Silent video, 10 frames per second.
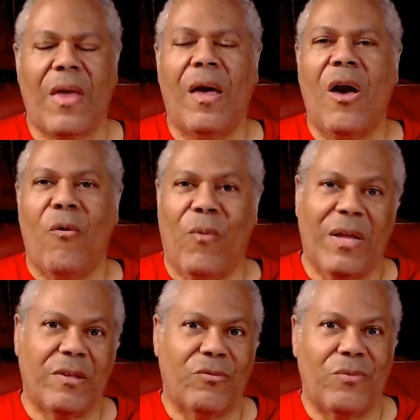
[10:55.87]

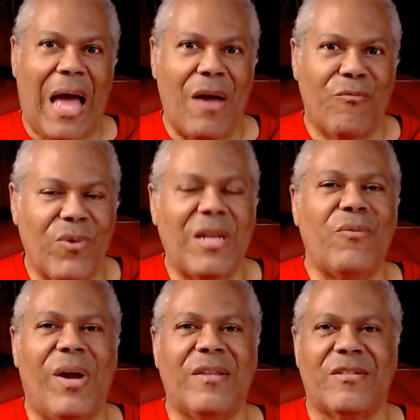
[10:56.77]
What I really
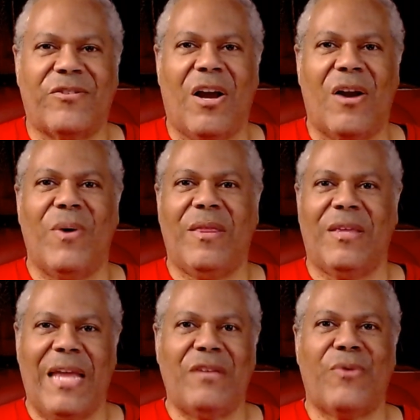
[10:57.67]
wanted to start with, and
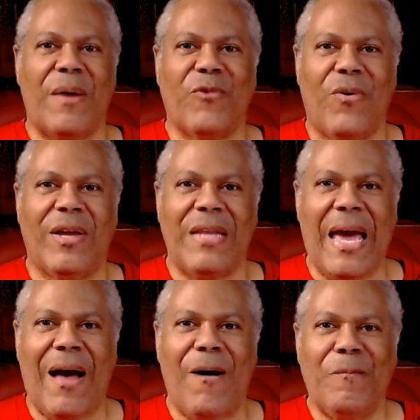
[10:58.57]
that's where I'm going
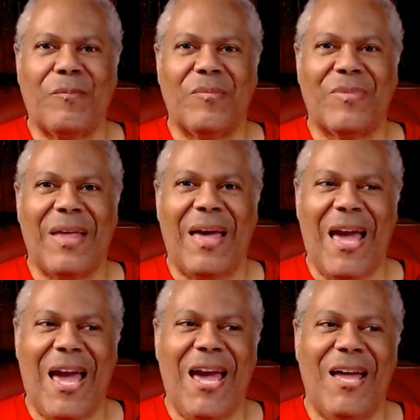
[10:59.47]
now,
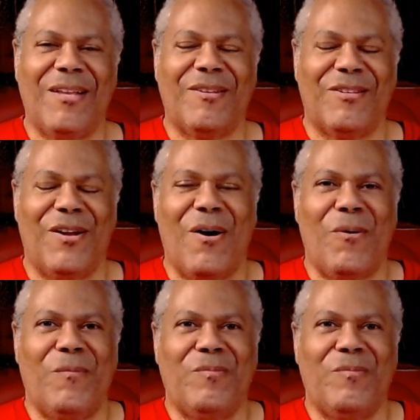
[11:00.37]
and you know,